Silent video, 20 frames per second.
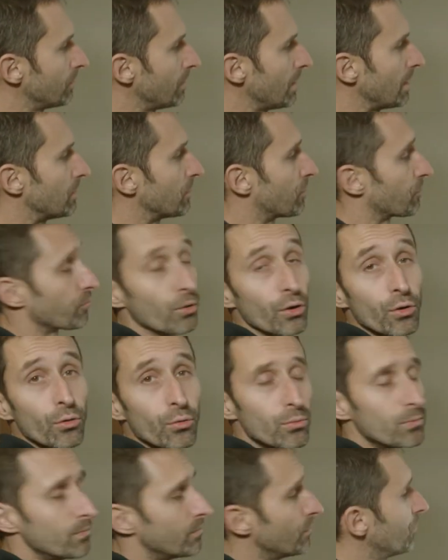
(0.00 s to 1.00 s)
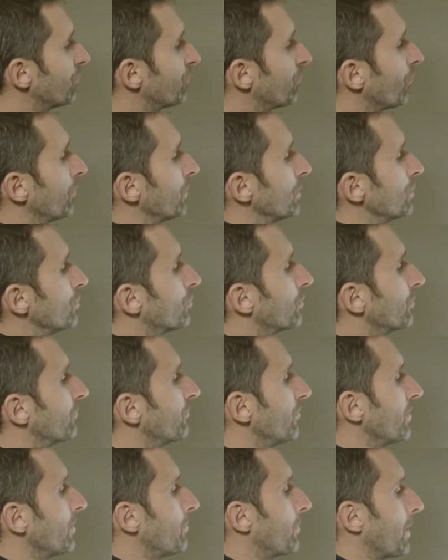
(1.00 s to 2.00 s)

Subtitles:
and through, so that you could flip